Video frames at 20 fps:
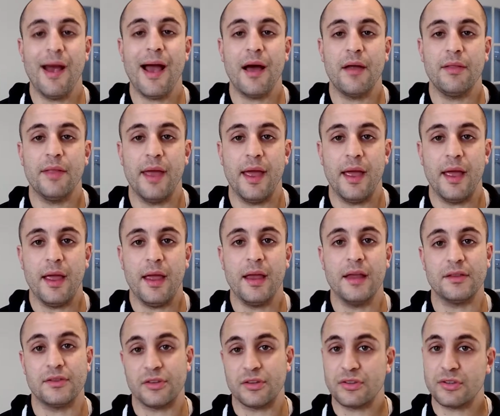out there.
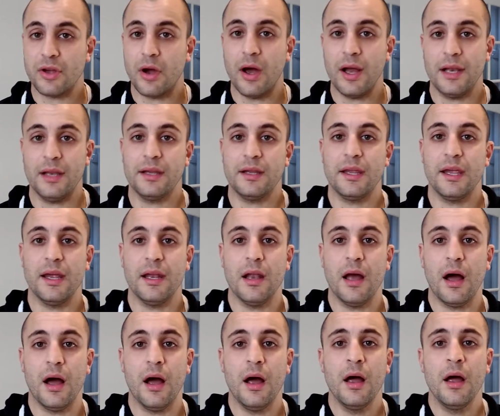It's a silent
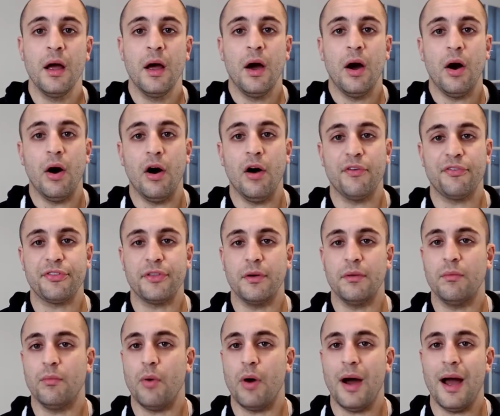killer.
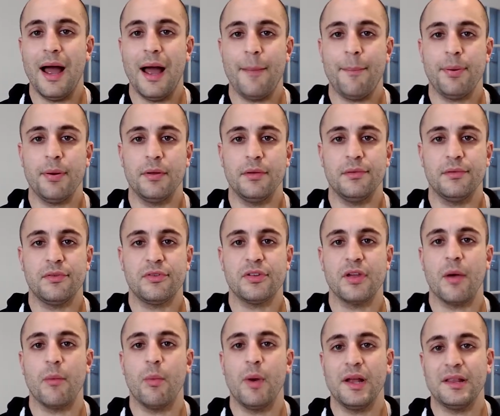Often what happens
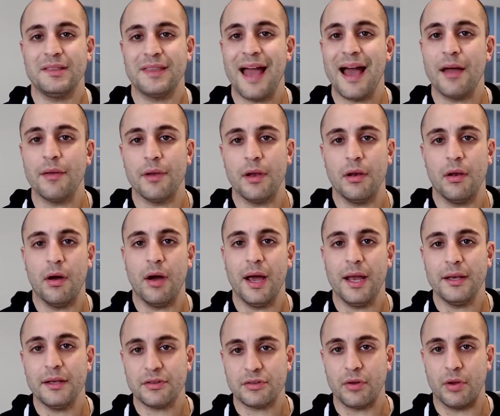somewhere down the
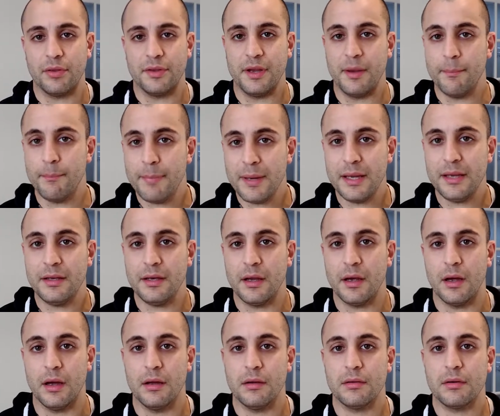line, it's not the
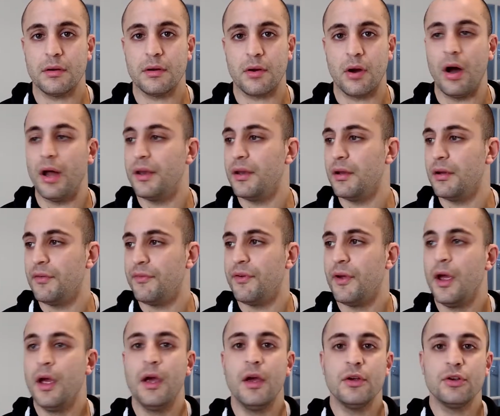immediate kind of
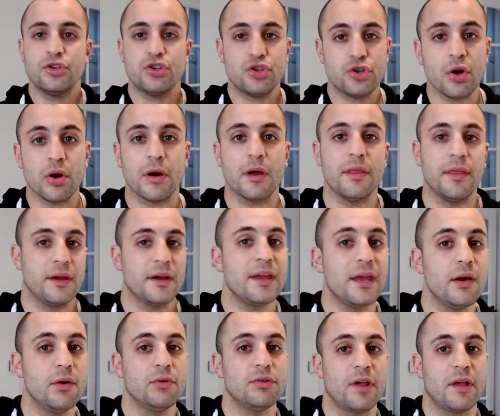sugar that
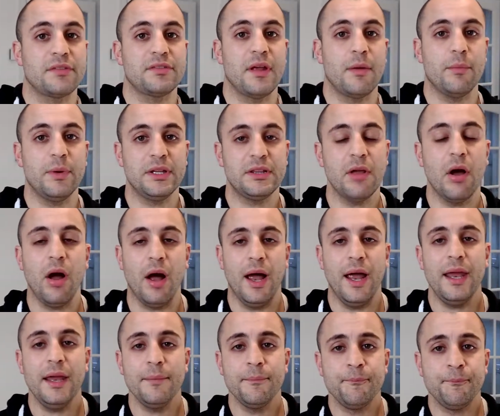kills us then we
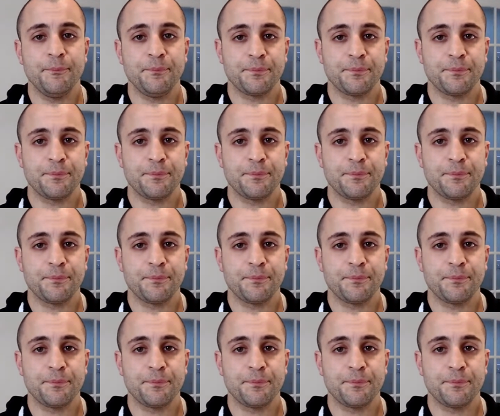die.